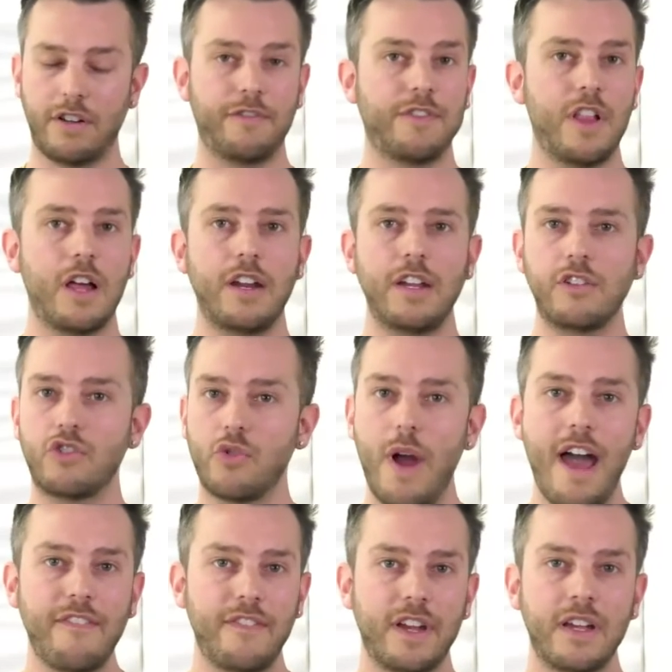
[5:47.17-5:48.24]
to flooding
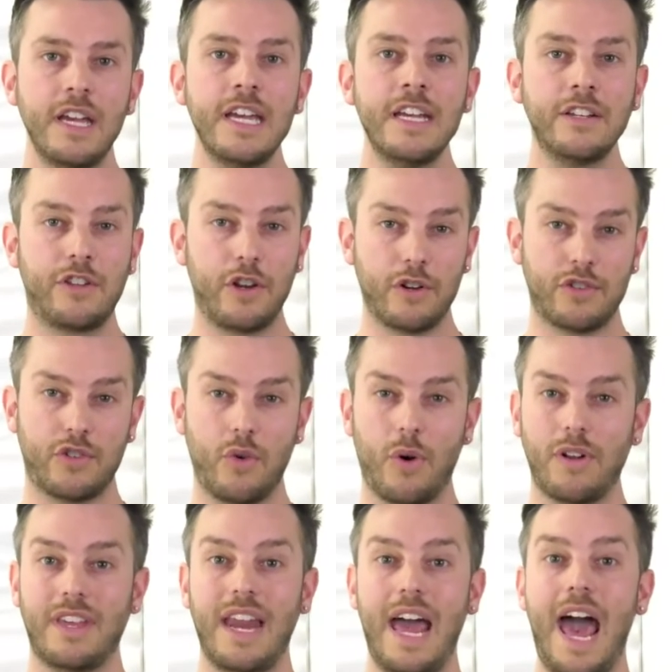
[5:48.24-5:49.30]
traffic to your store that